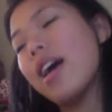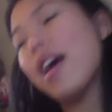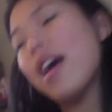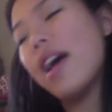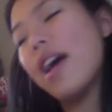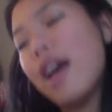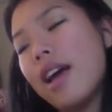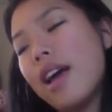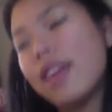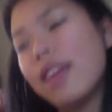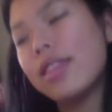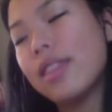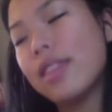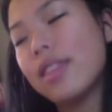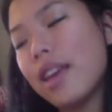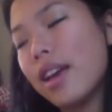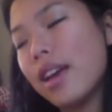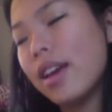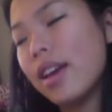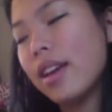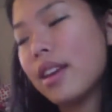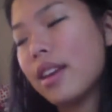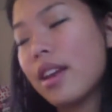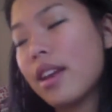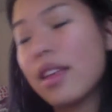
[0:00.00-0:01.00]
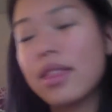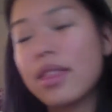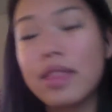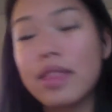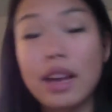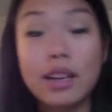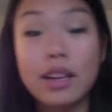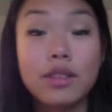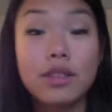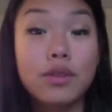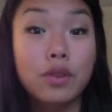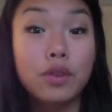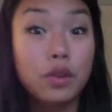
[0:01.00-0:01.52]
And then
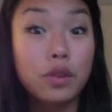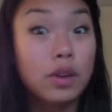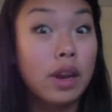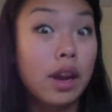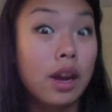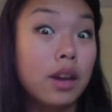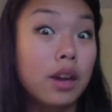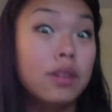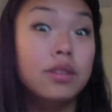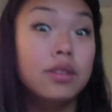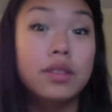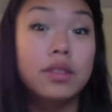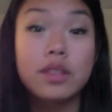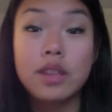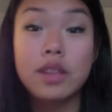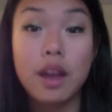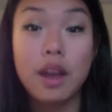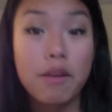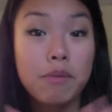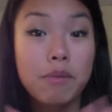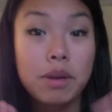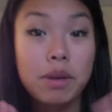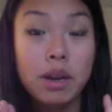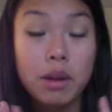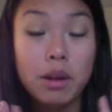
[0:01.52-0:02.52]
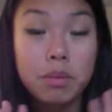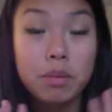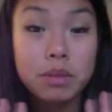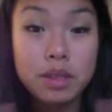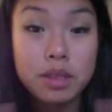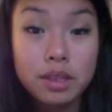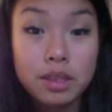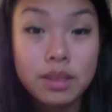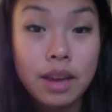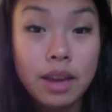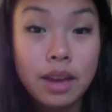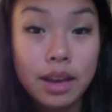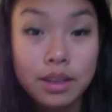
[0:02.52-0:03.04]
that's for nails, and I've been
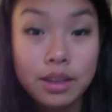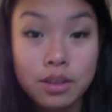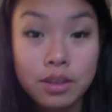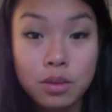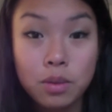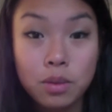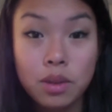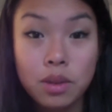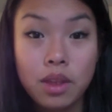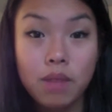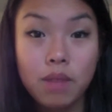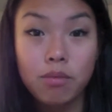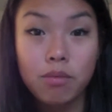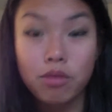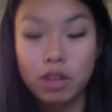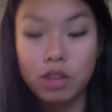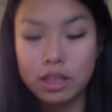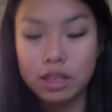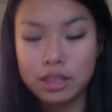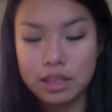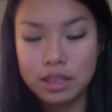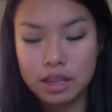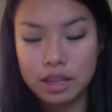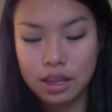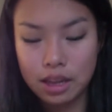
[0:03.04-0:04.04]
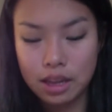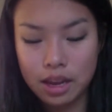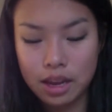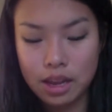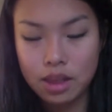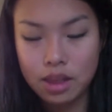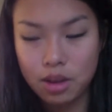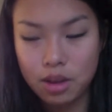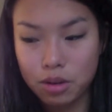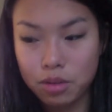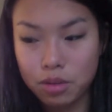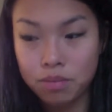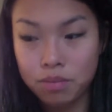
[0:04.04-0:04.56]
obsessed with them recently.
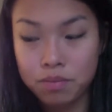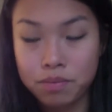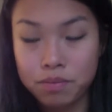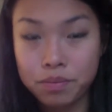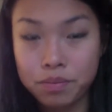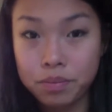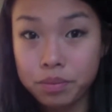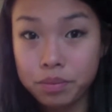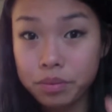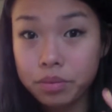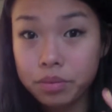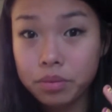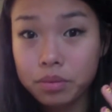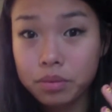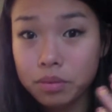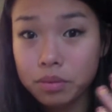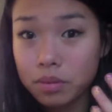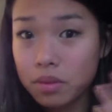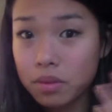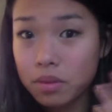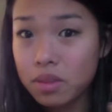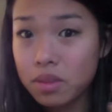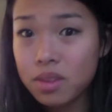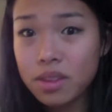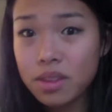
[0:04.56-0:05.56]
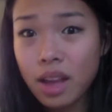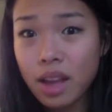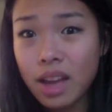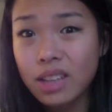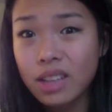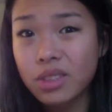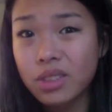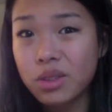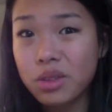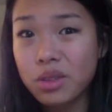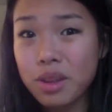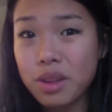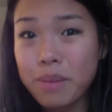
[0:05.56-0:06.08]
I
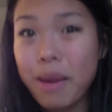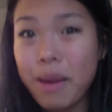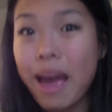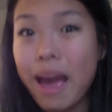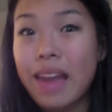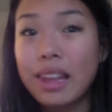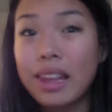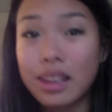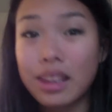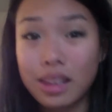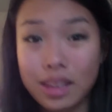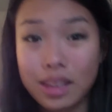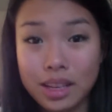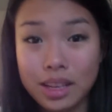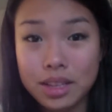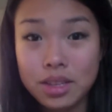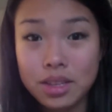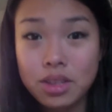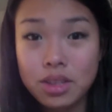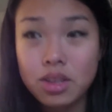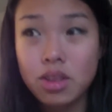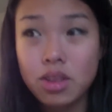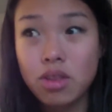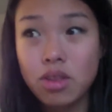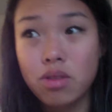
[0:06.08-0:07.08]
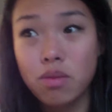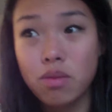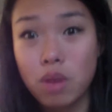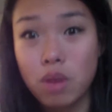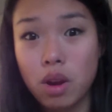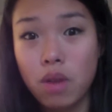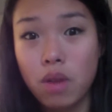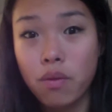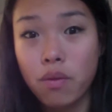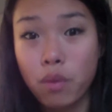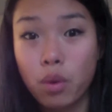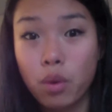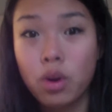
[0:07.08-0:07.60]
do them at least 3
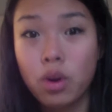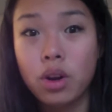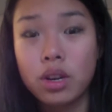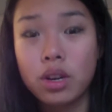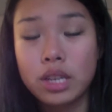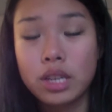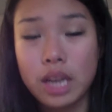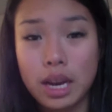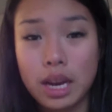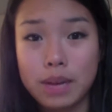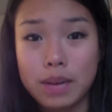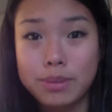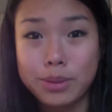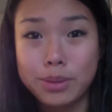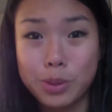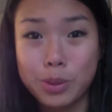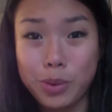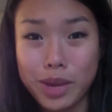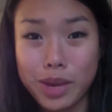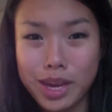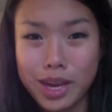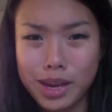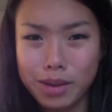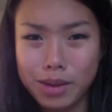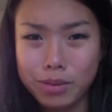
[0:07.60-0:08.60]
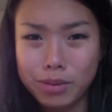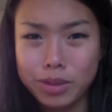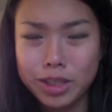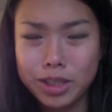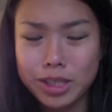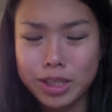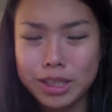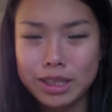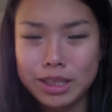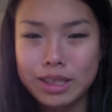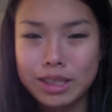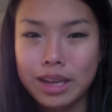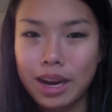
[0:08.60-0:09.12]
or 4 times a week, which
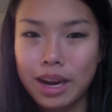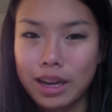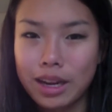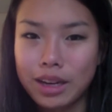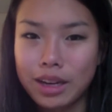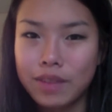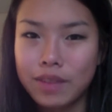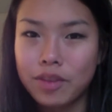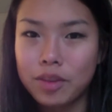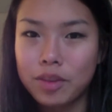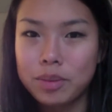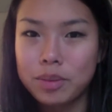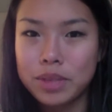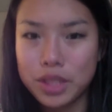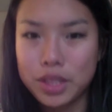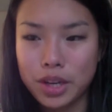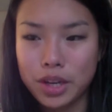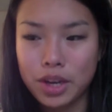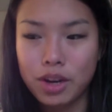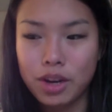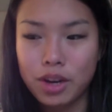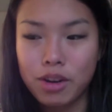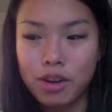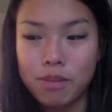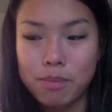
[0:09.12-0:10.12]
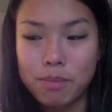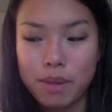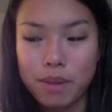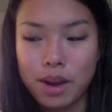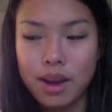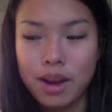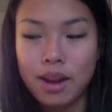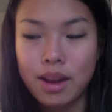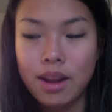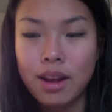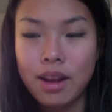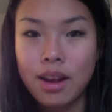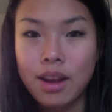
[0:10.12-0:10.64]
is kind of absurd,
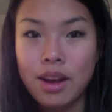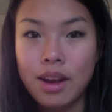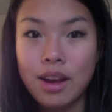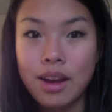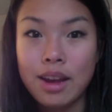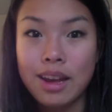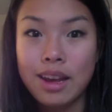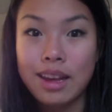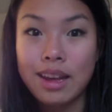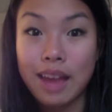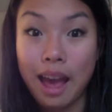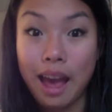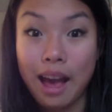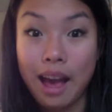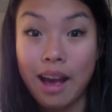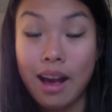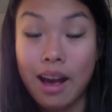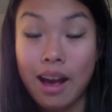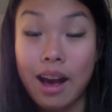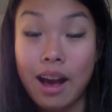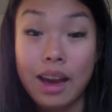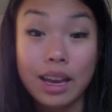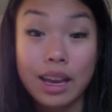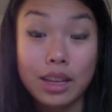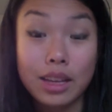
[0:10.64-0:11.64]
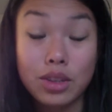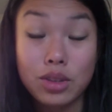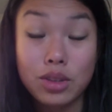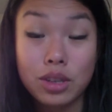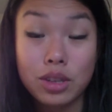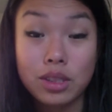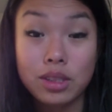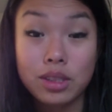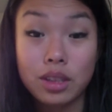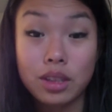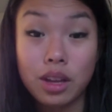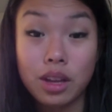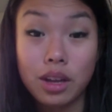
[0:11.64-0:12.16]
but yeah, I get
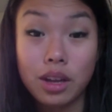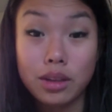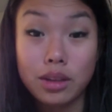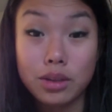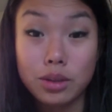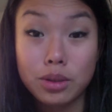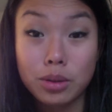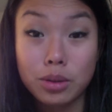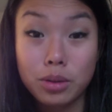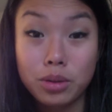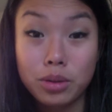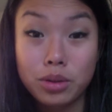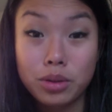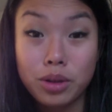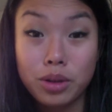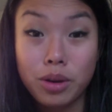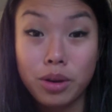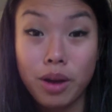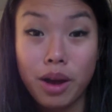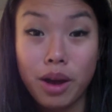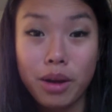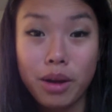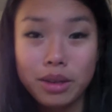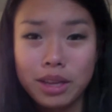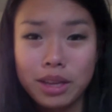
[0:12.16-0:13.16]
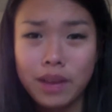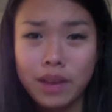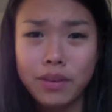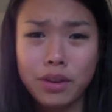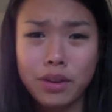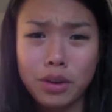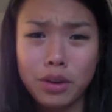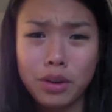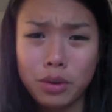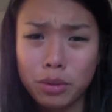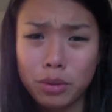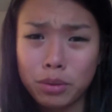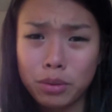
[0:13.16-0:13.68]
stressed a lot in school, so I always have
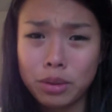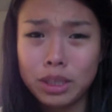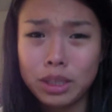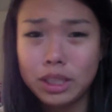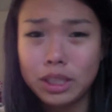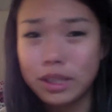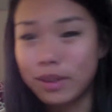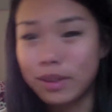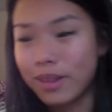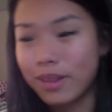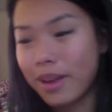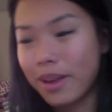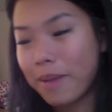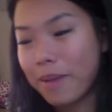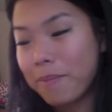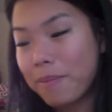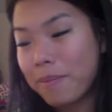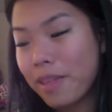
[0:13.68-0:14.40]
to redo them.